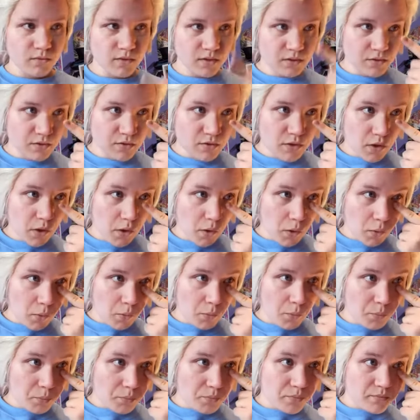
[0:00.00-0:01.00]
So,
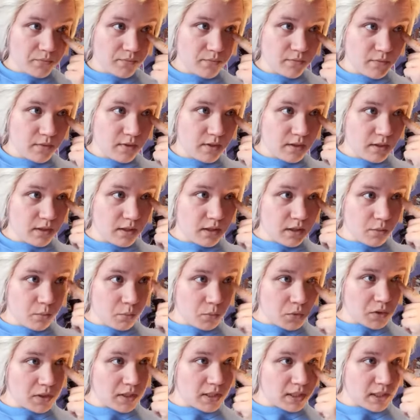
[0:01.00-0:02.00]

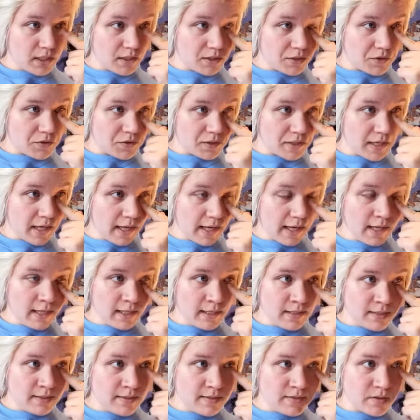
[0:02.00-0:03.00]
put that under the
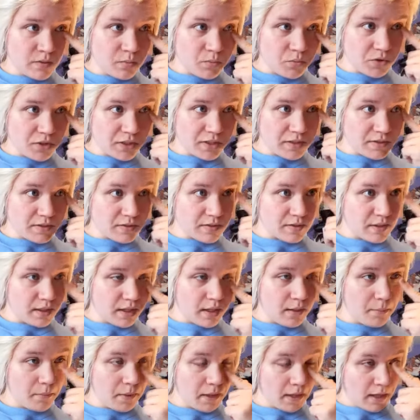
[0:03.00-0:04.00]
eyes, it brightens it
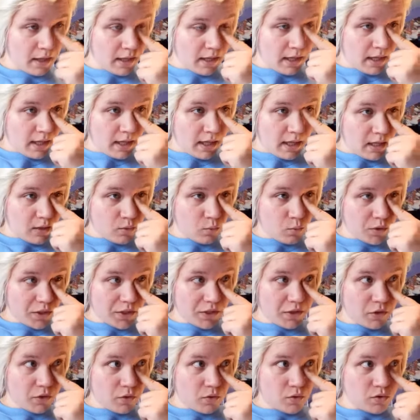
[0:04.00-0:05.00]
up. And when I
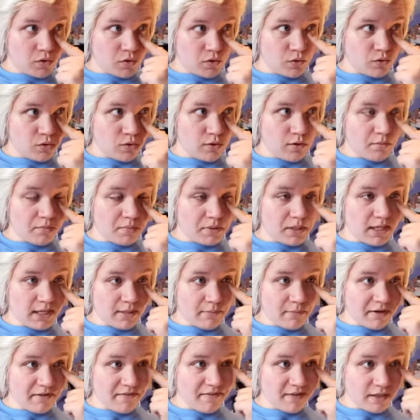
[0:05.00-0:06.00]
go to apply
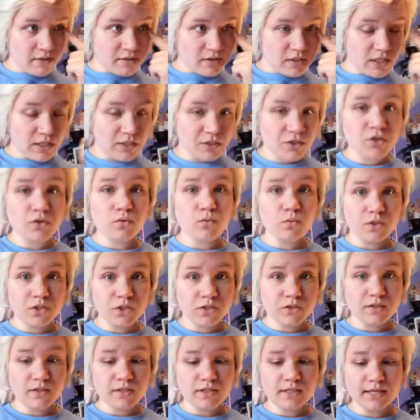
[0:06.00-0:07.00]
my foundation, which
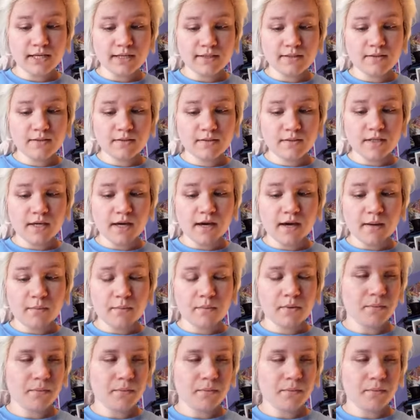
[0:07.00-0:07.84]
is the next step,